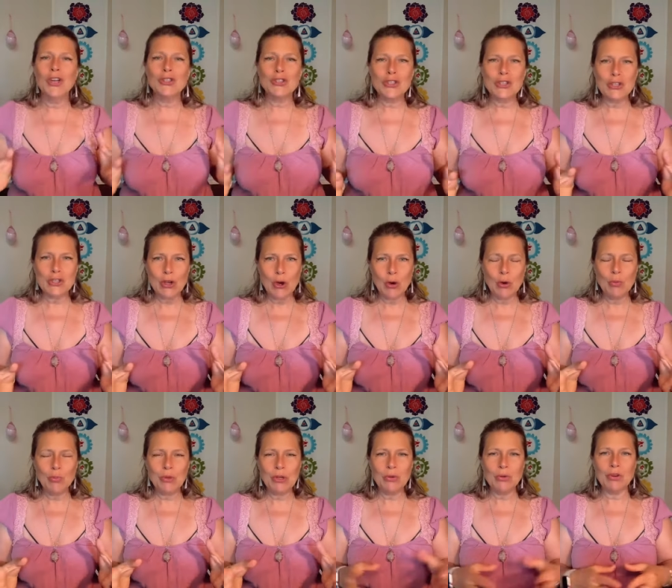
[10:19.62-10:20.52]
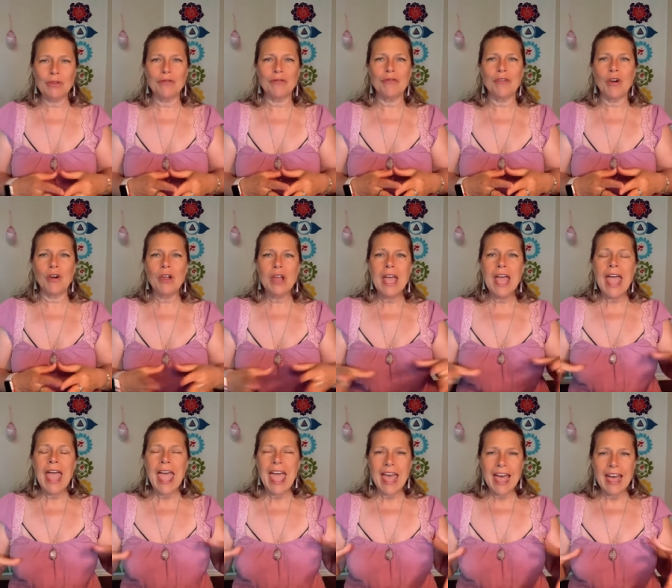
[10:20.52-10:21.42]
So beautiful.
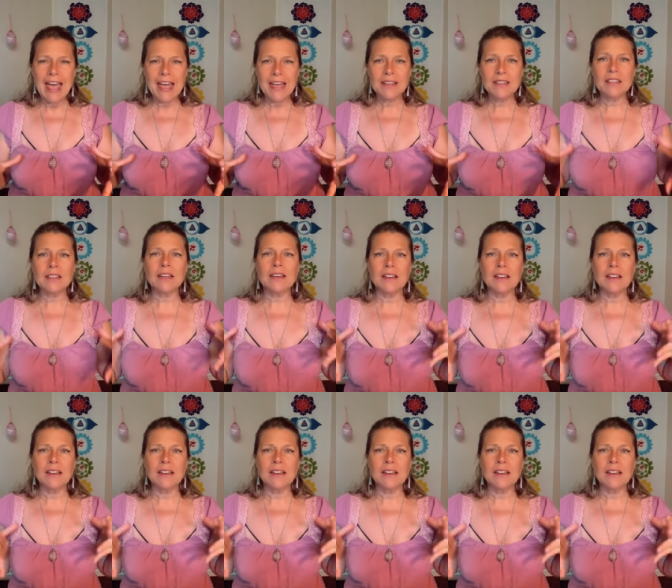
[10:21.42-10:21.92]
And